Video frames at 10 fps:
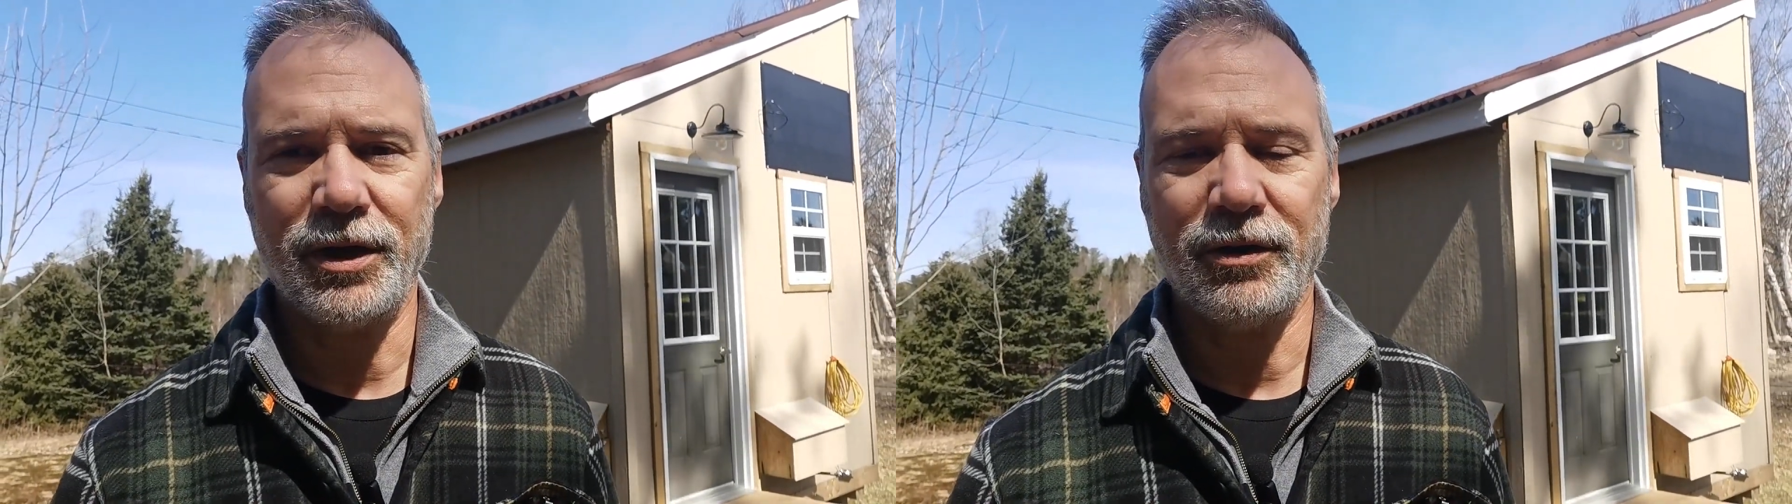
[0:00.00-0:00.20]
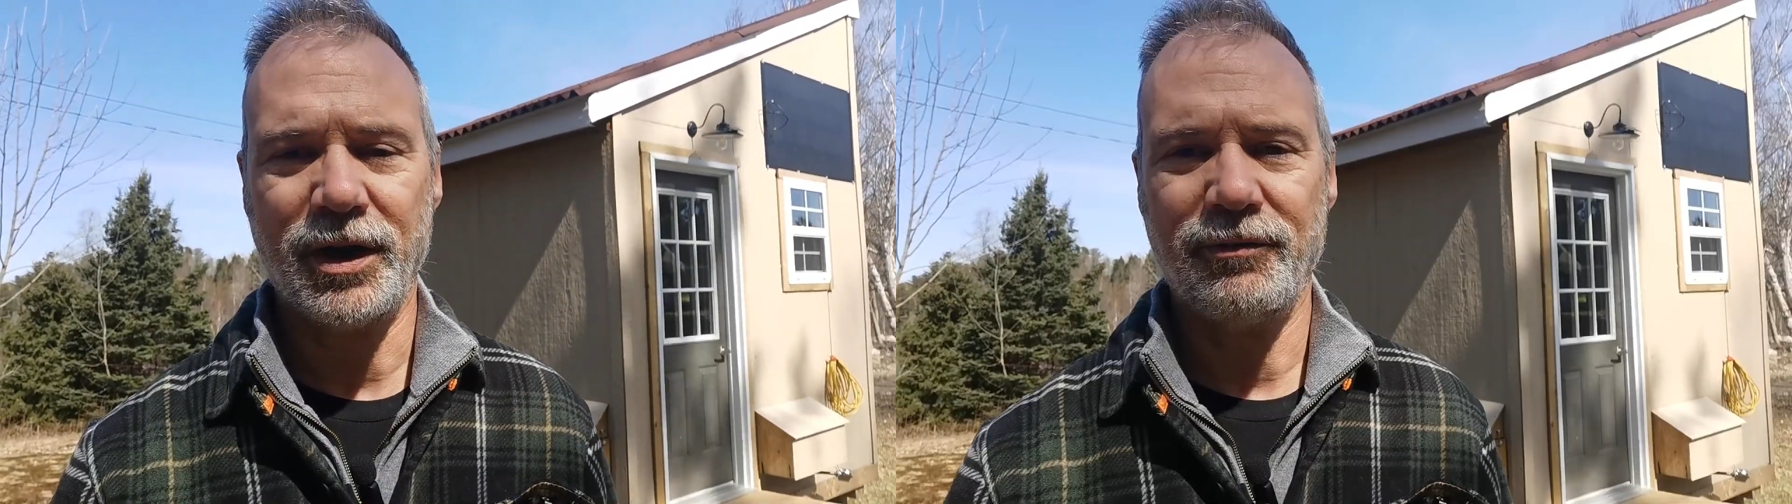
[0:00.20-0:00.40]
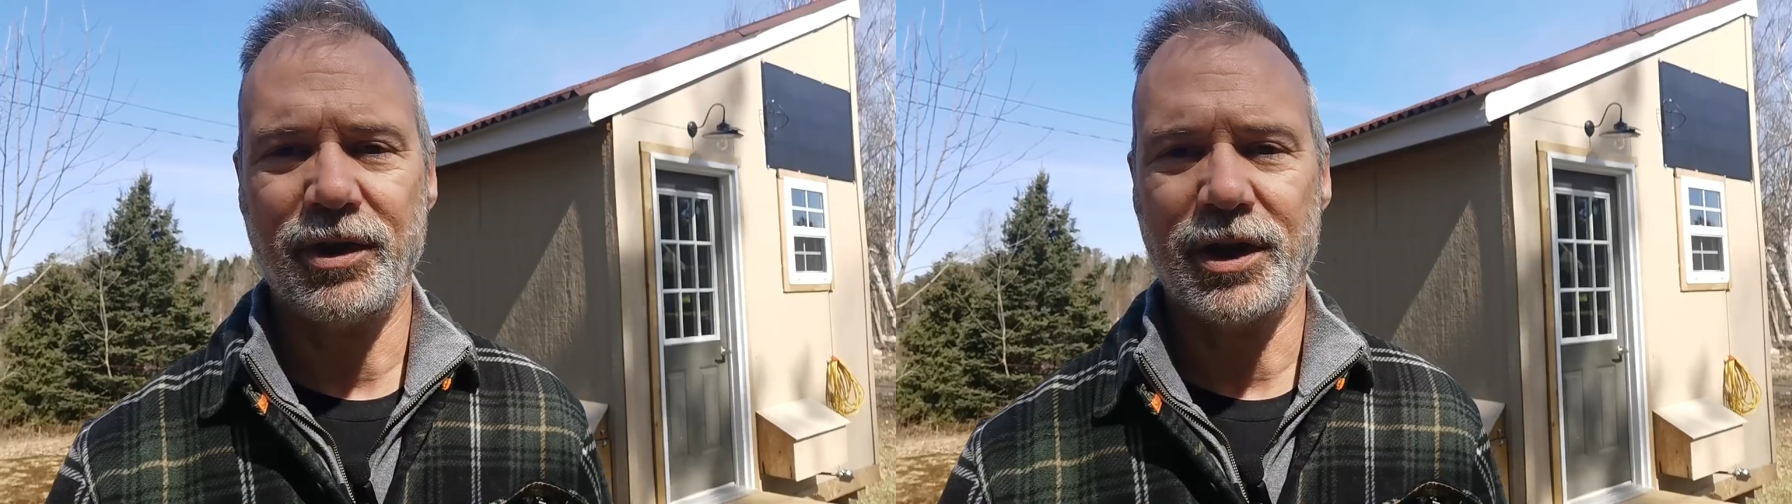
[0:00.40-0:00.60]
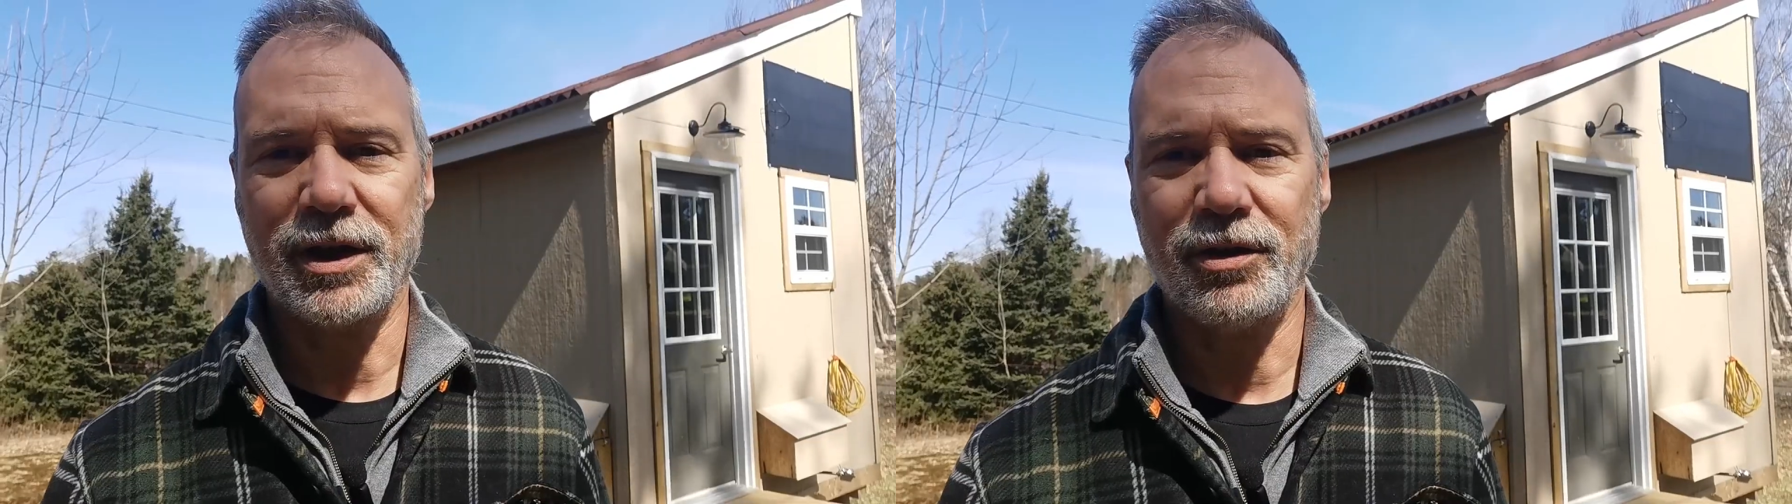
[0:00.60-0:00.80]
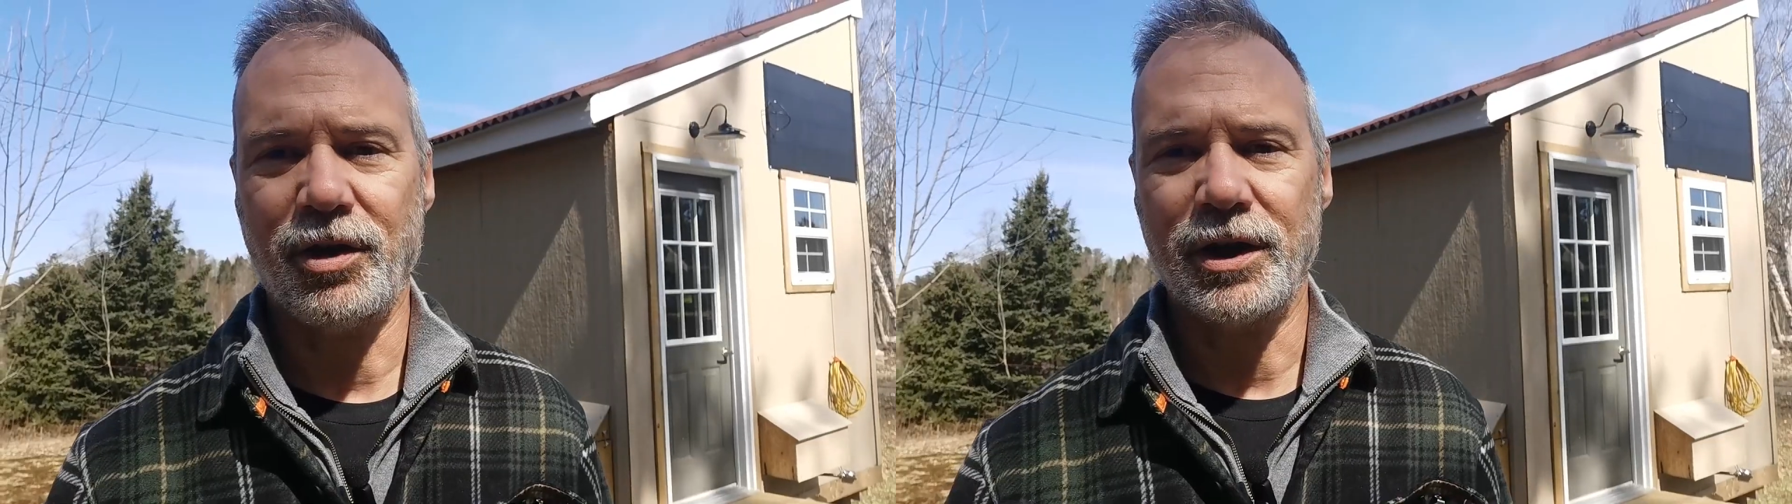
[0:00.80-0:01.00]
I don't have
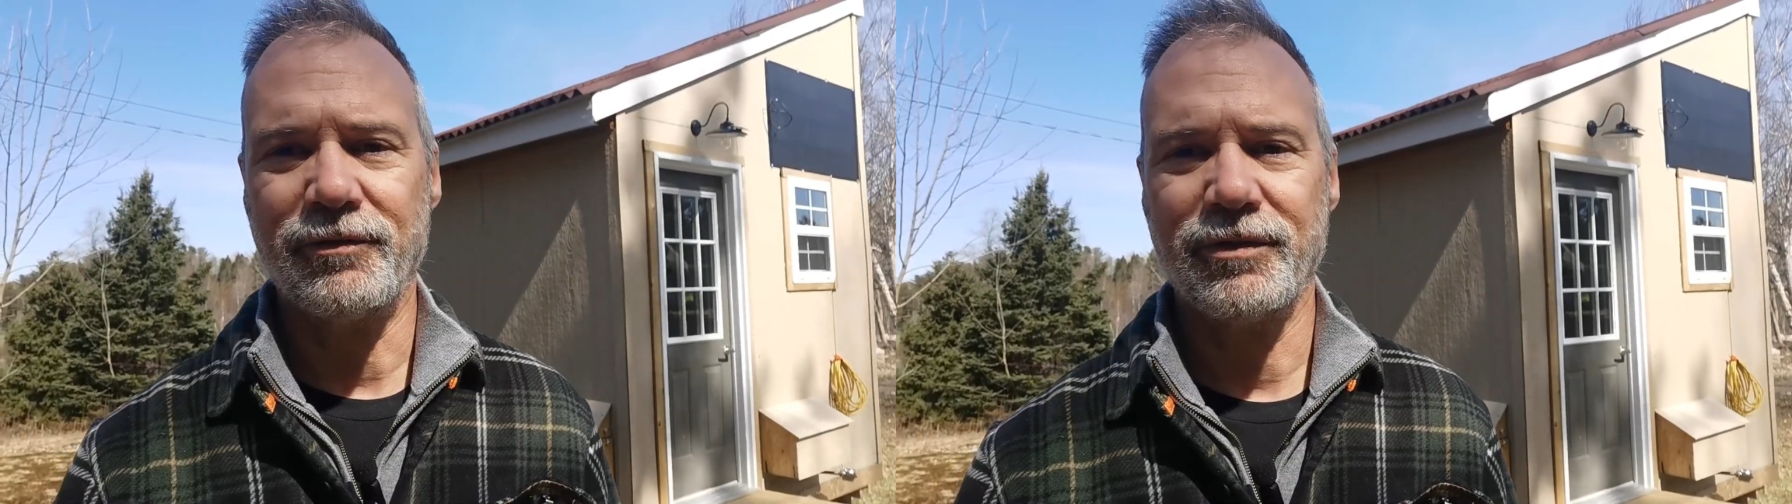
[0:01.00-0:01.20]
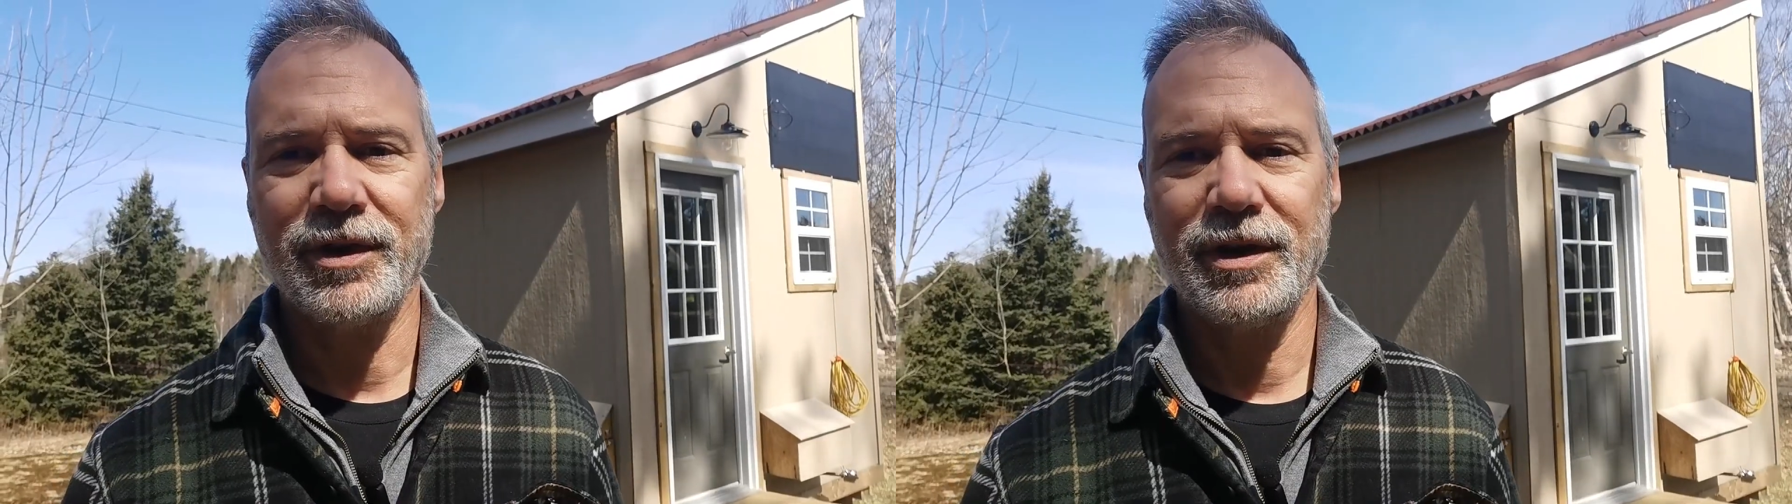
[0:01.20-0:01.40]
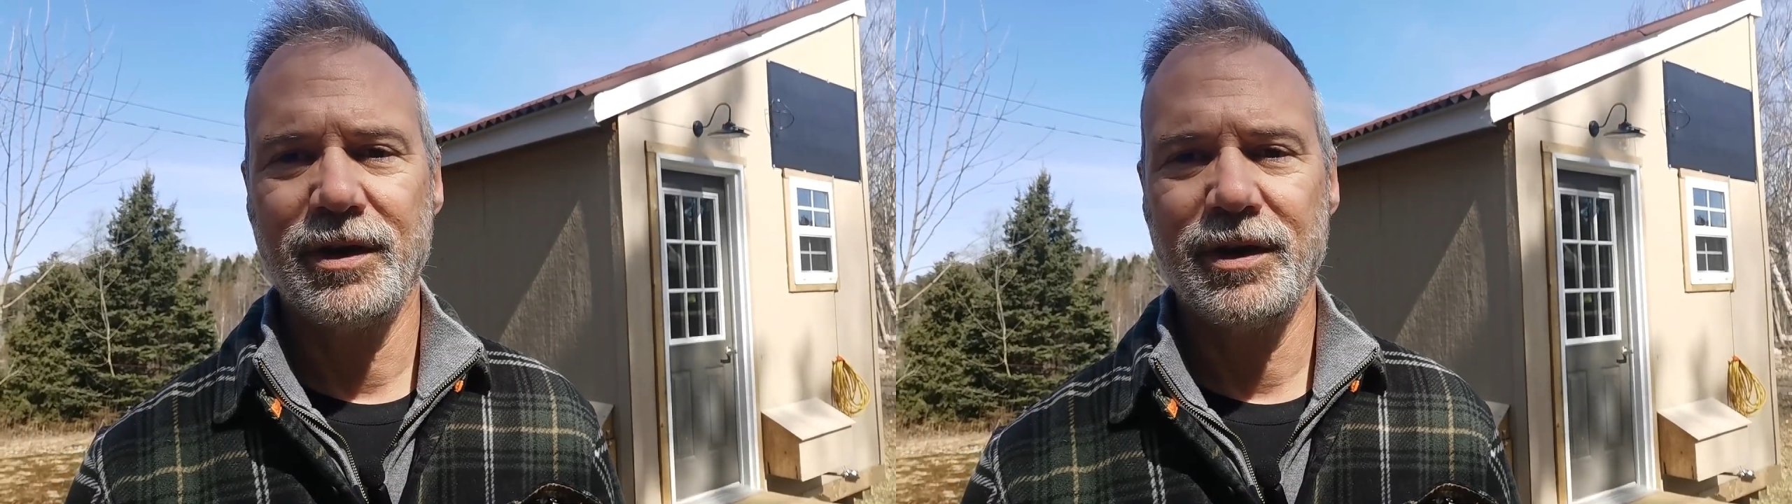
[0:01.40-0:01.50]
like a lot of